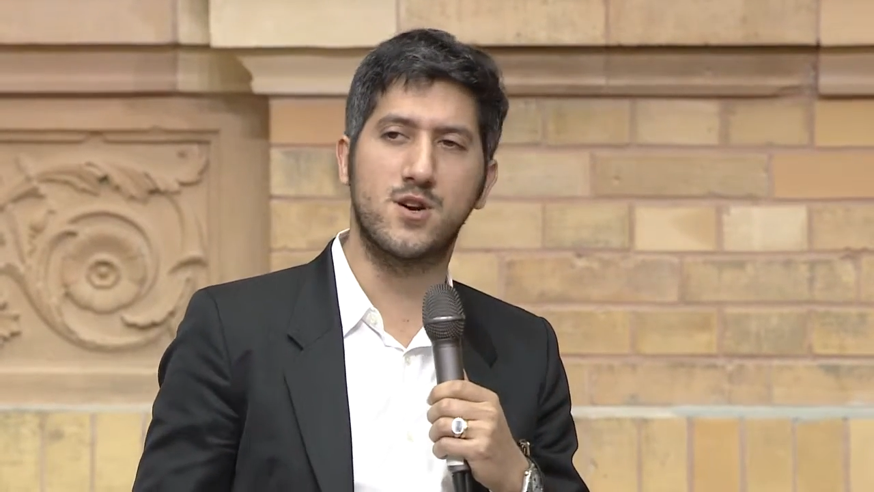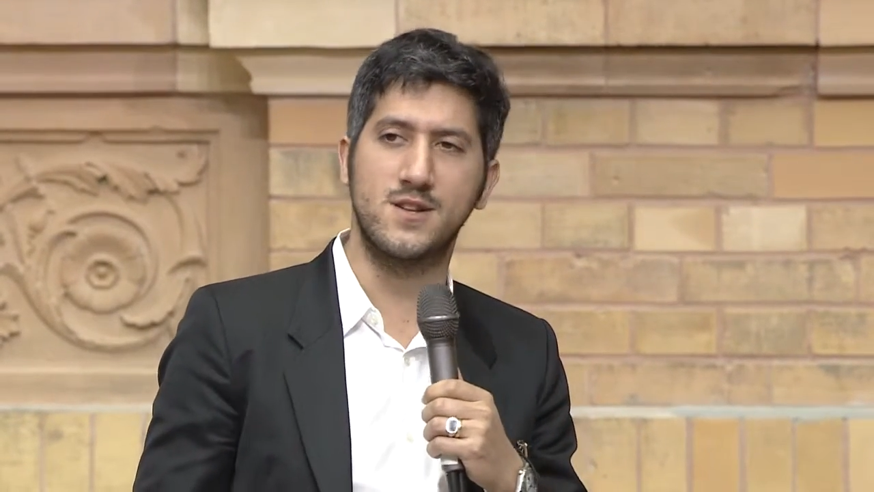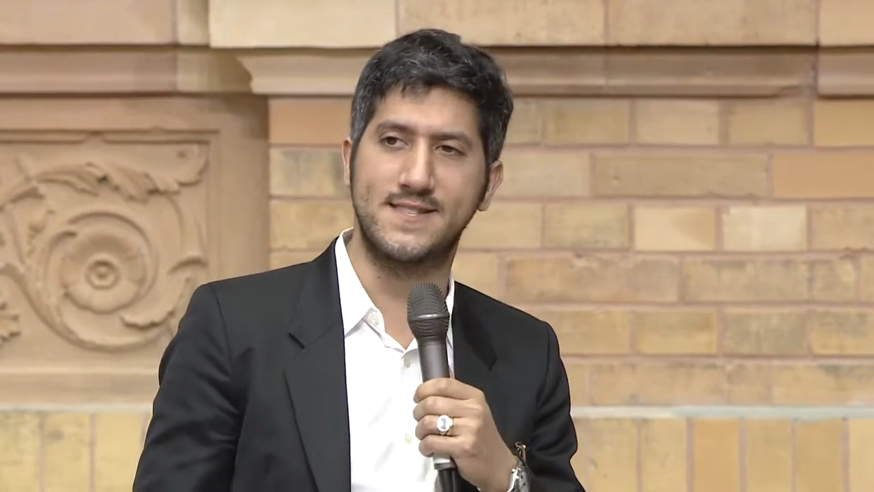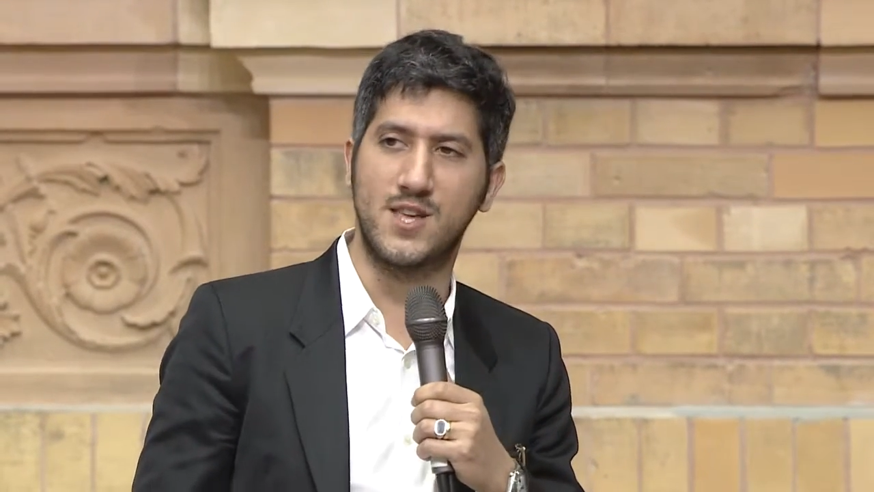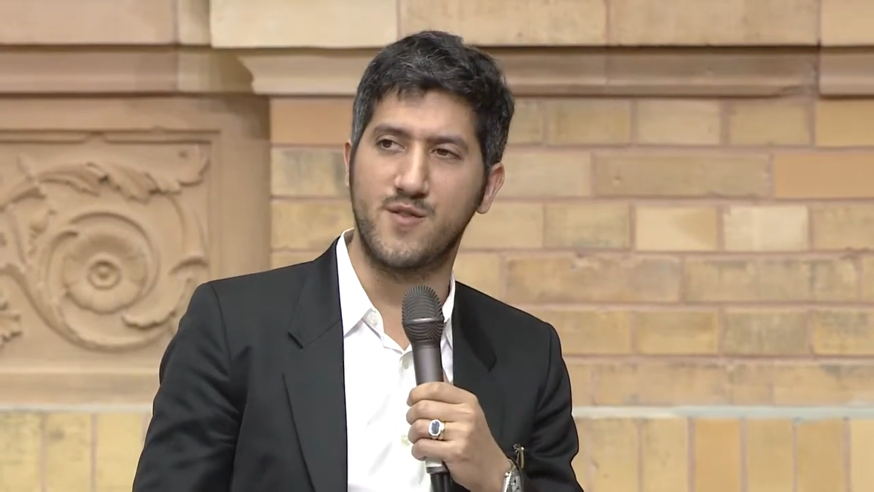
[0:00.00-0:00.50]

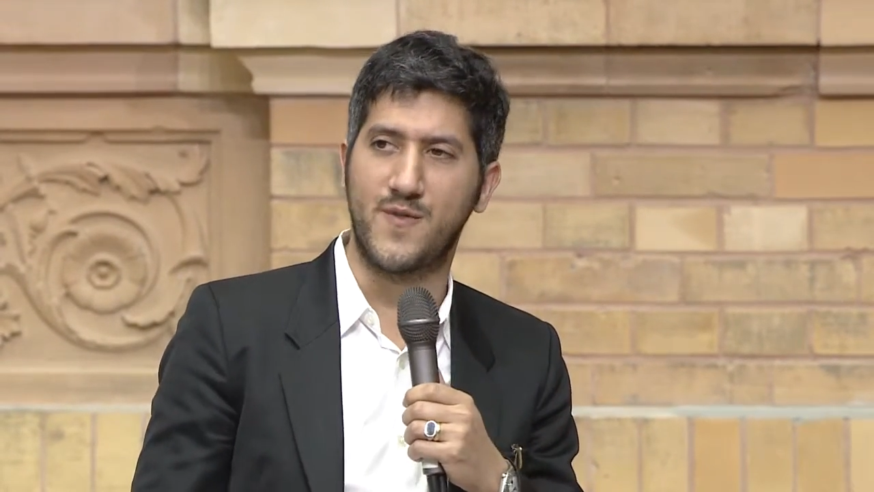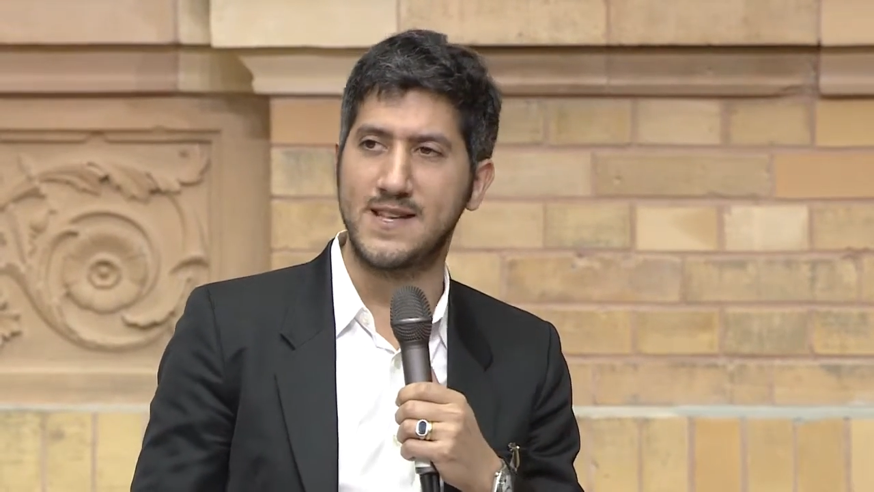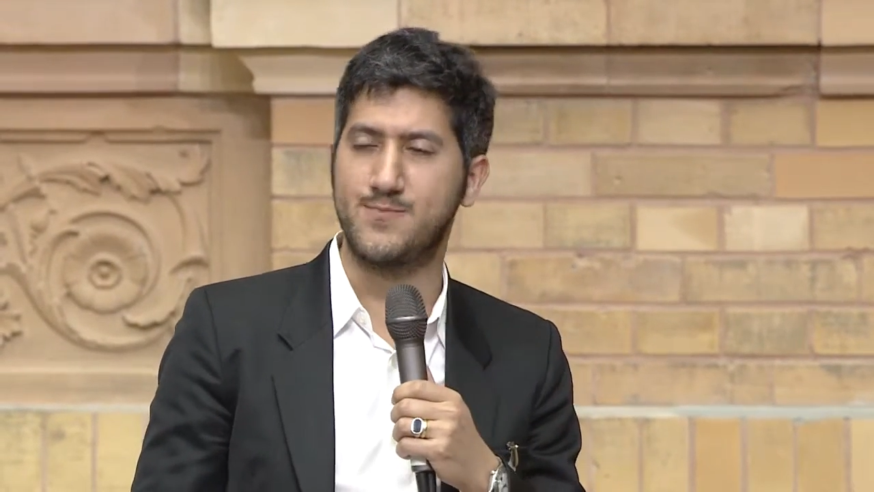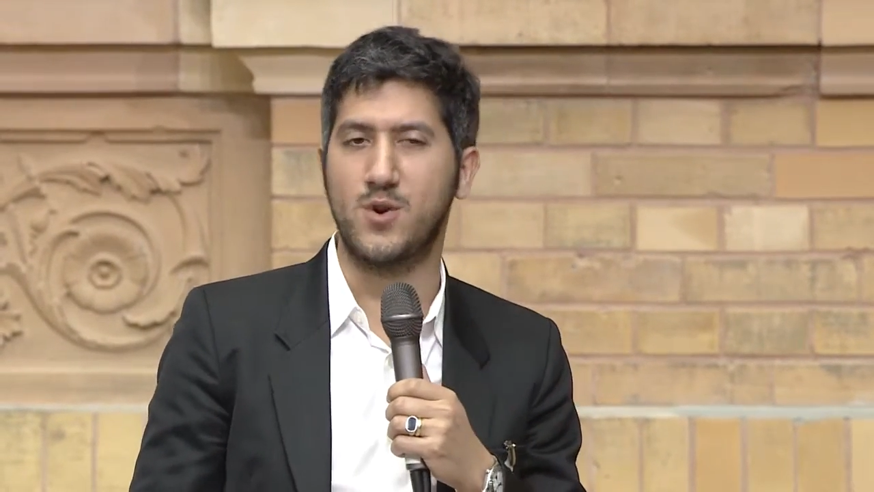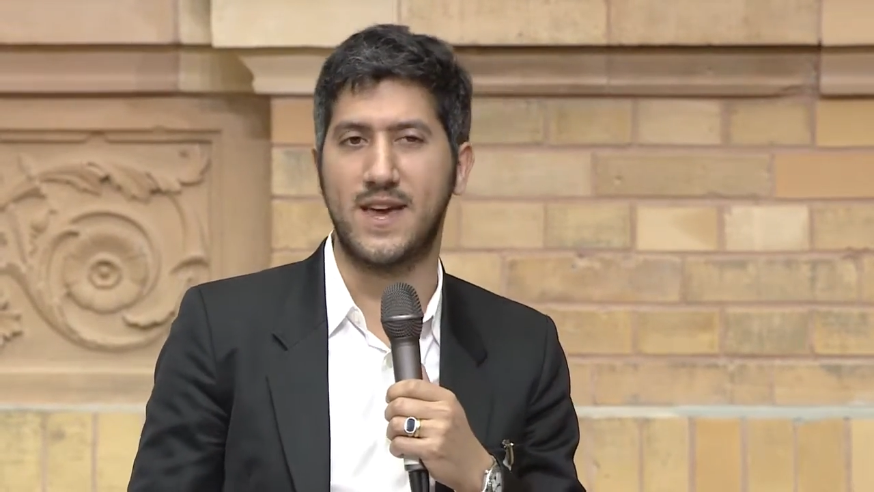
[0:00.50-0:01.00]
consider
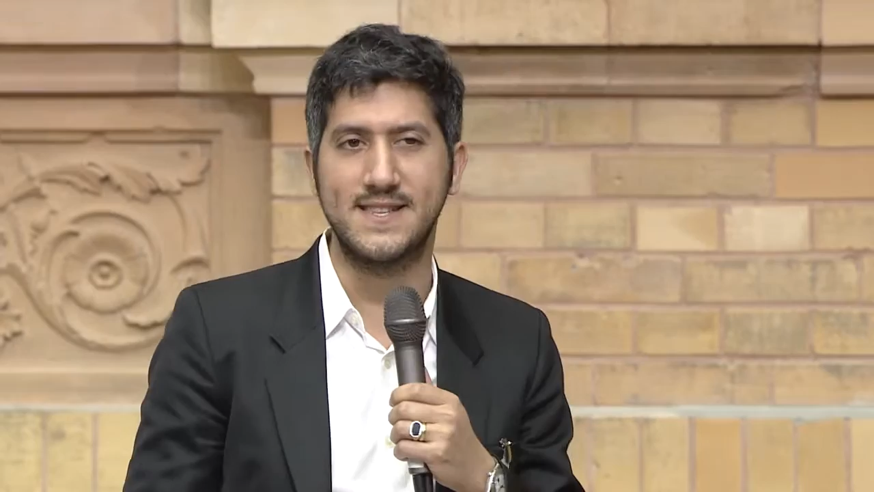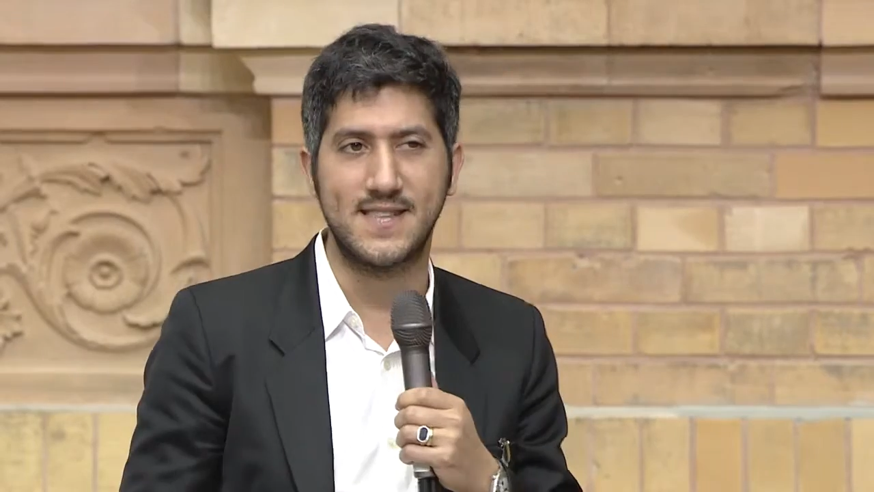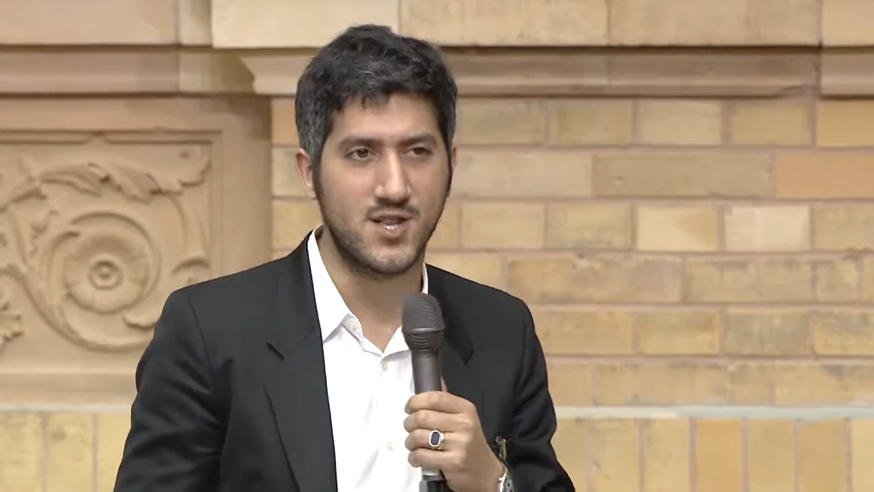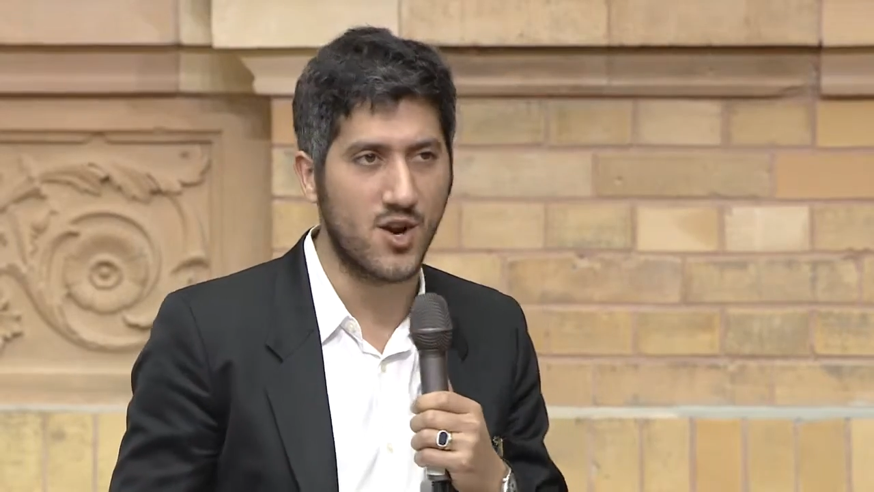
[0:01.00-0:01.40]
Facebook instant